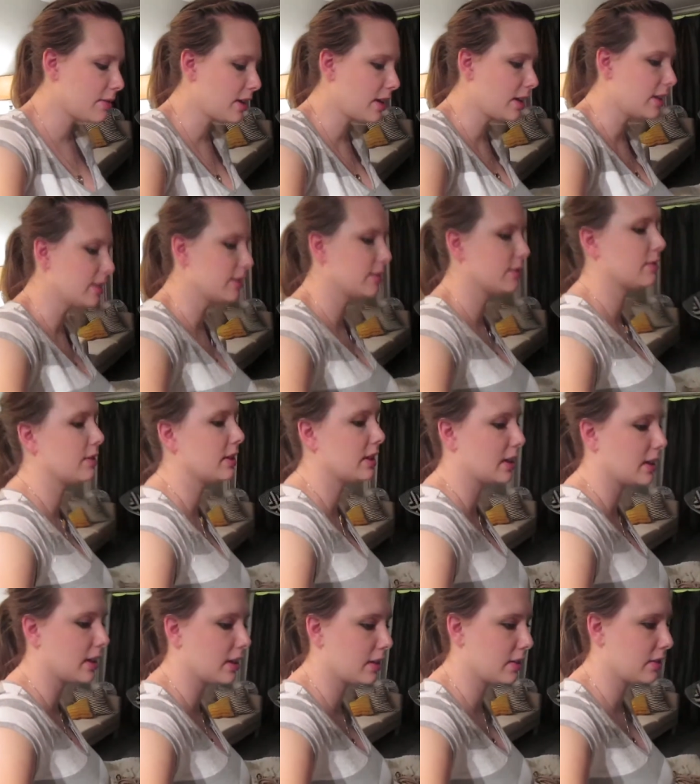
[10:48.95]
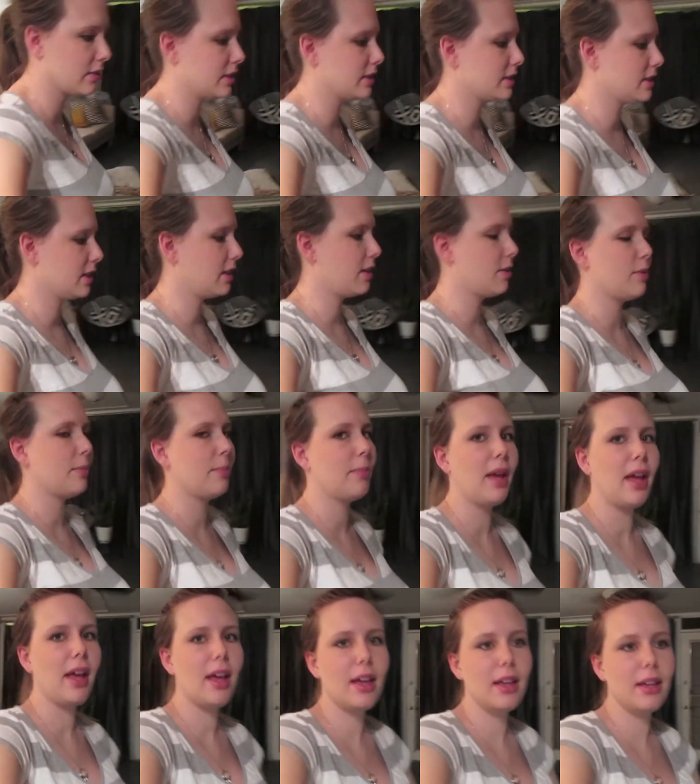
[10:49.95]
well, we are going to go to
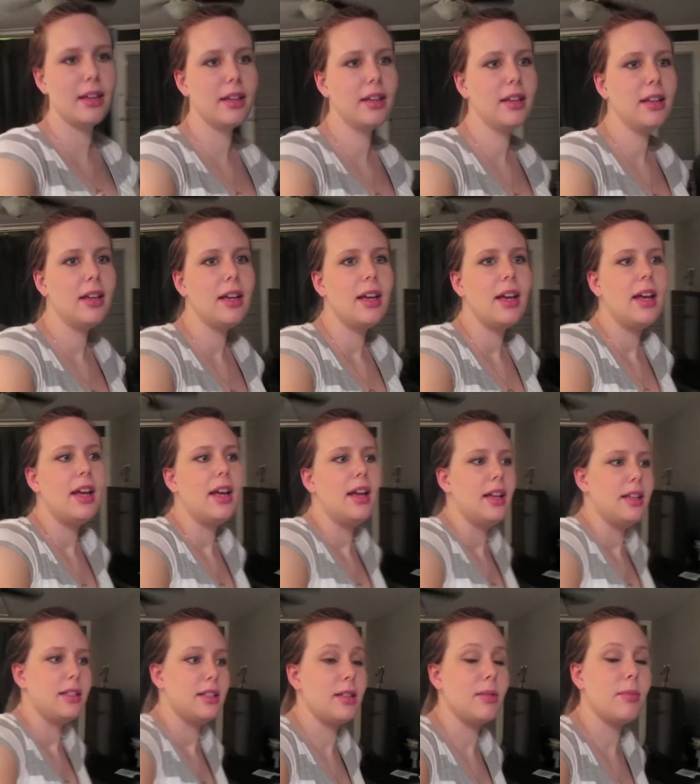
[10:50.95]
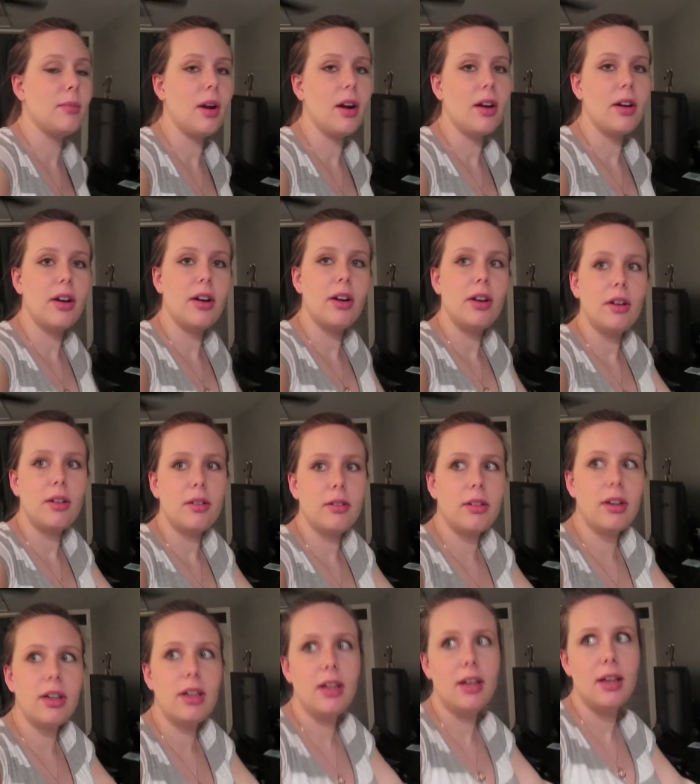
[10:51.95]
bed. Tomorrow,
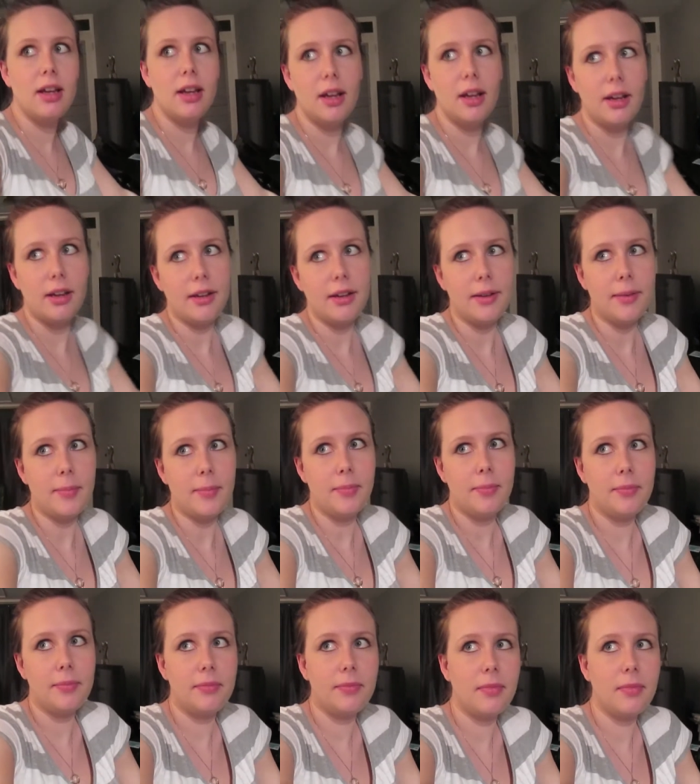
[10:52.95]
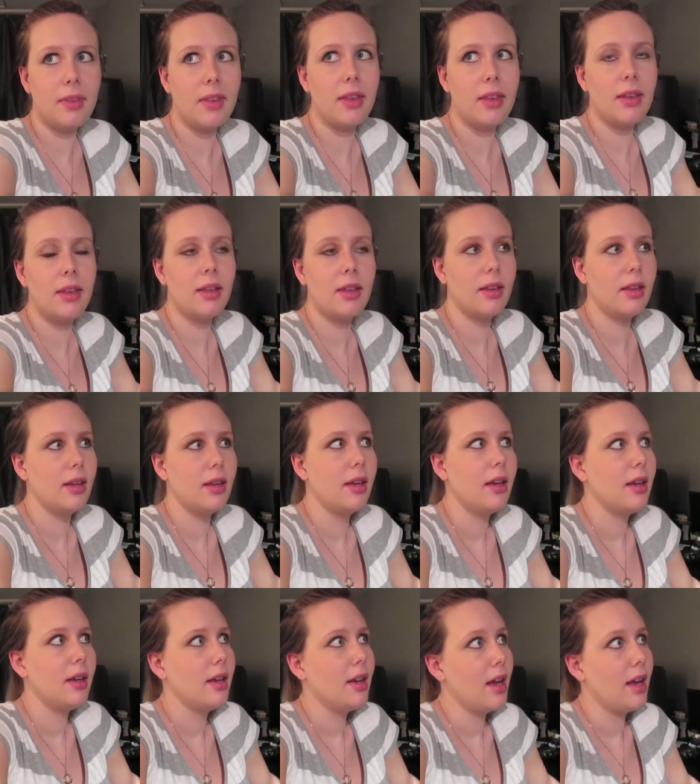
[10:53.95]
um,
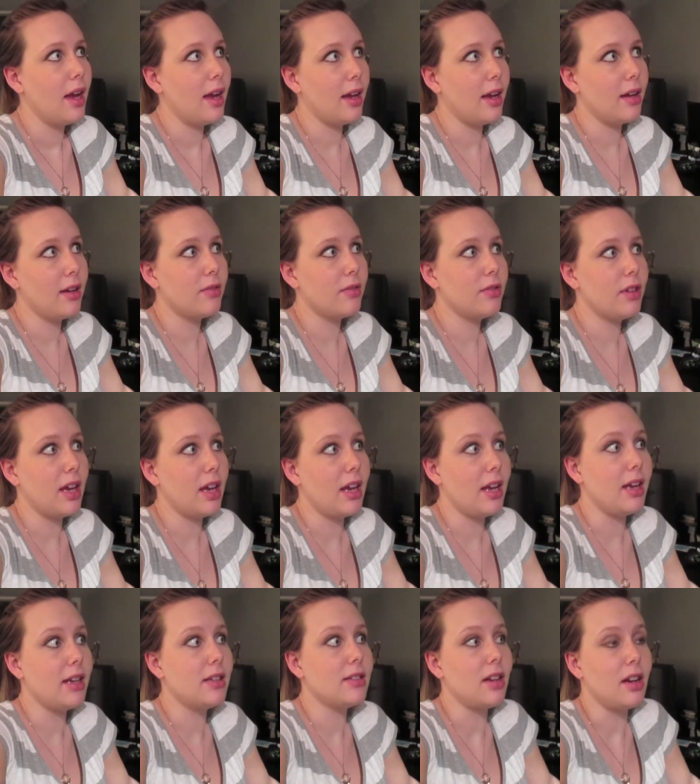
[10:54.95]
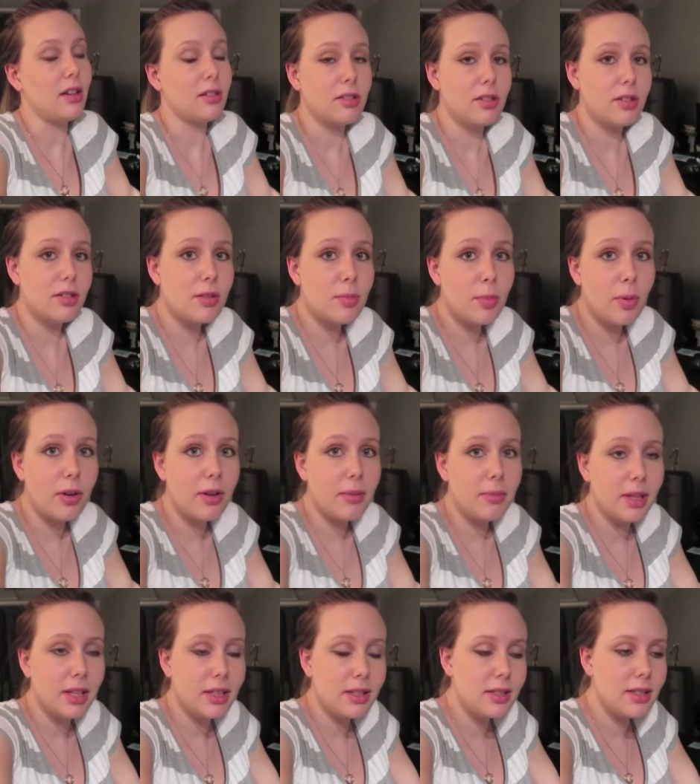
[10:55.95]
I have a doctor's
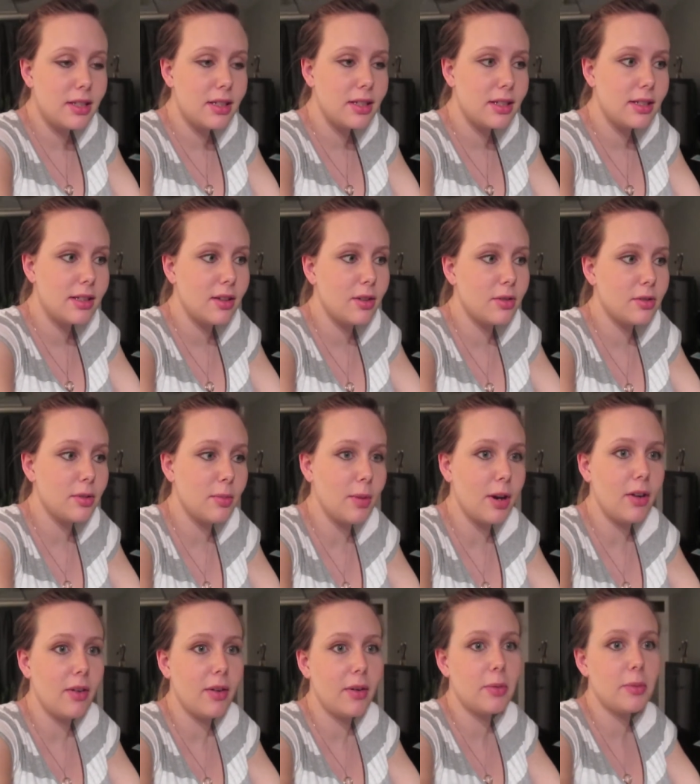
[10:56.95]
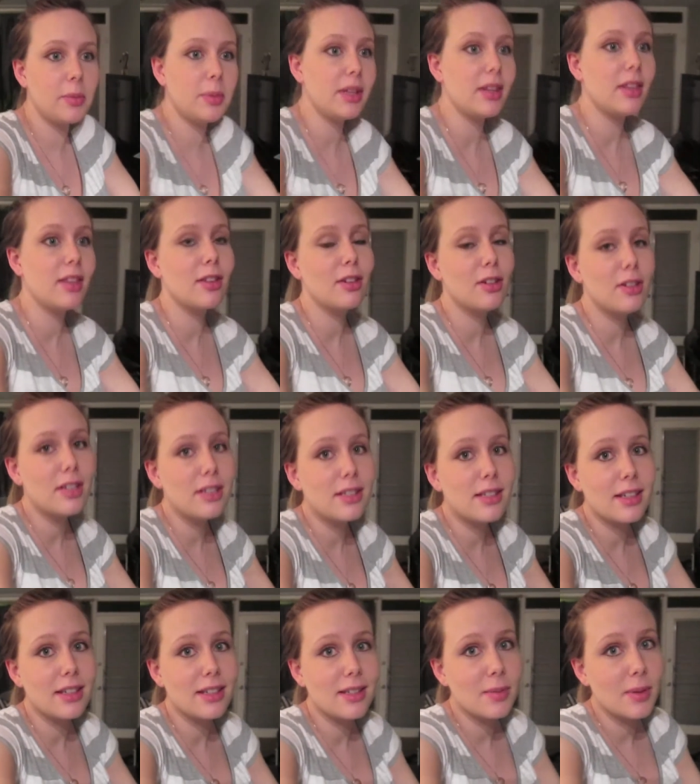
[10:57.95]
appointment, so tomorrow I will be
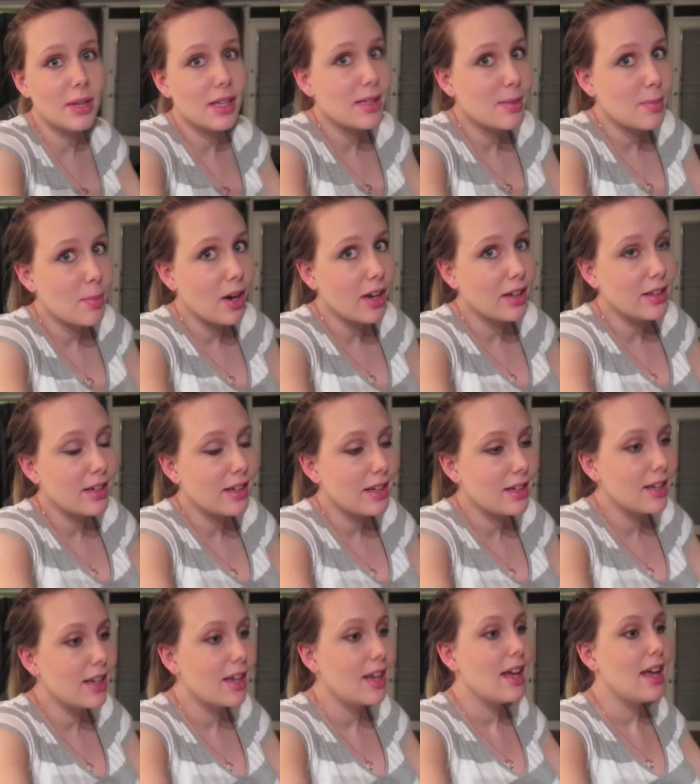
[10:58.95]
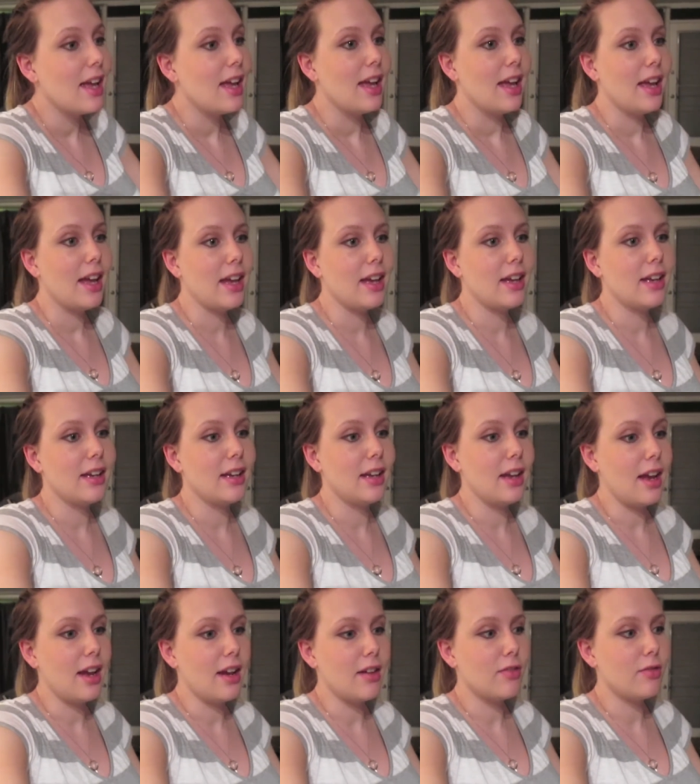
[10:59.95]
36 weeks pregnant, and I
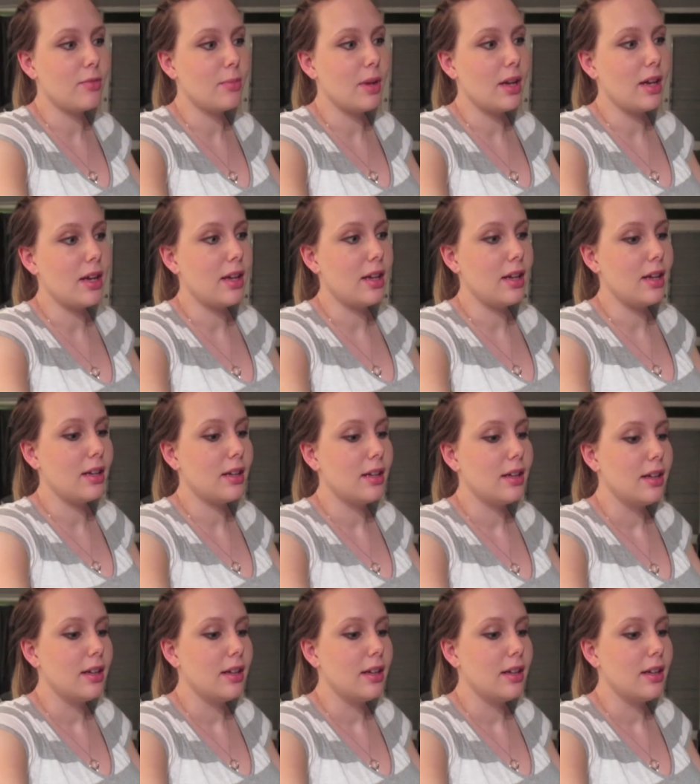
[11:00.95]
have my